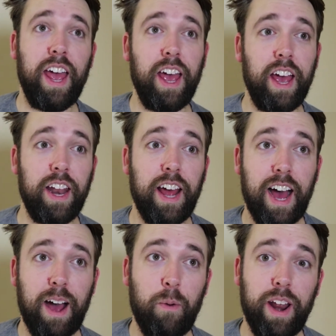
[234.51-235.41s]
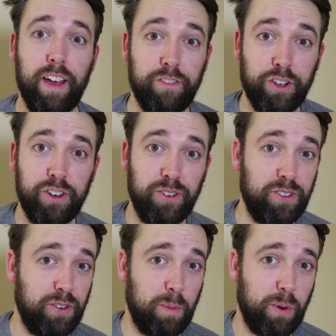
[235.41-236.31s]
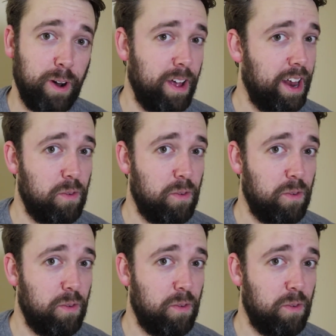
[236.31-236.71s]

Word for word: and I wanna have good news to report.